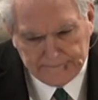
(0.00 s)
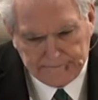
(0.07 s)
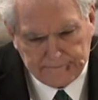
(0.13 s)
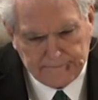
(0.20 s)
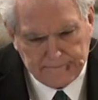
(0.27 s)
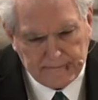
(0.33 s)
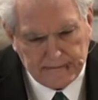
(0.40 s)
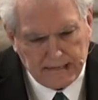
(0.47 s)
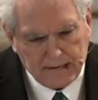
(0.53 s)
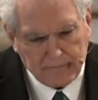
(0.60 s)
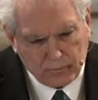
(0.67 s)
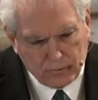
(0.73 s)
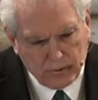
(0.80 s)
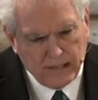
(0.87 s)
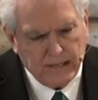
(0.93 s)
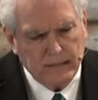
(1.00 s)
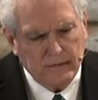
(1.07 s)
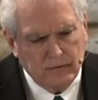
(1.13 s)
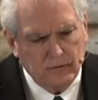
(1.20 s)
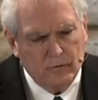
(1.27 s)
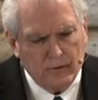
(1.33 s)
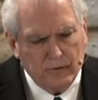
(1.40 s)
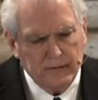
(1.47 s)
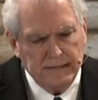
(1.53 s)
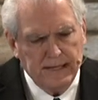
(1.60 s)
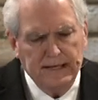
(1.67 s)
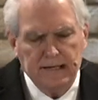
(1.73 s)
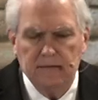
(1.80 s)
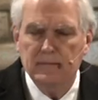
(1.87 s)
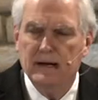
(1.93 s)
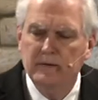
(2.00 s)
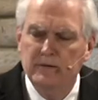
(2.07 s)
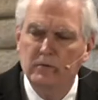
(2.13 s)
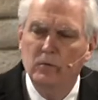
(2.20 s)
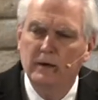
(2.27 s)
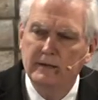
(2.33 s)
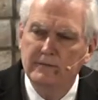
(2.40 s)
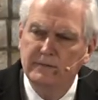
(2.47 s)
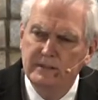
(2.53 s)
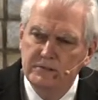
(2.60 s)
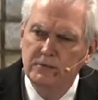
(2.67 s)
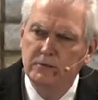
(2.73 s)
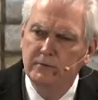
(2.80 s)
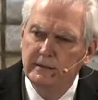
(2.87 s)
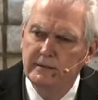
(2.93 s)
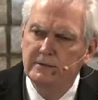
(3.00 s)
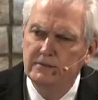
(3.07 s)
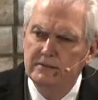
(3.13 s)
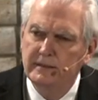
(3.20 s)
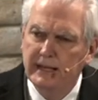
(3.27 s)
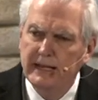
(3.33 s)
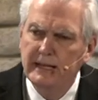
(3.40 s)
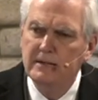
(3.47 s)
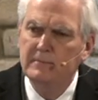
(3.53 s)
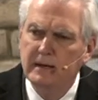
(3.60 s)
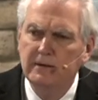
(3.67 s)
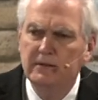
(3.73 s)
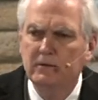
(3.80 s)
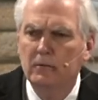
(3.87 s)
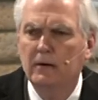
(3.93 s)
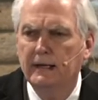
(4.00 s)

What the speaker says: And I prayed, Lord, take him out of the way. If he's doing this, take him out of the way.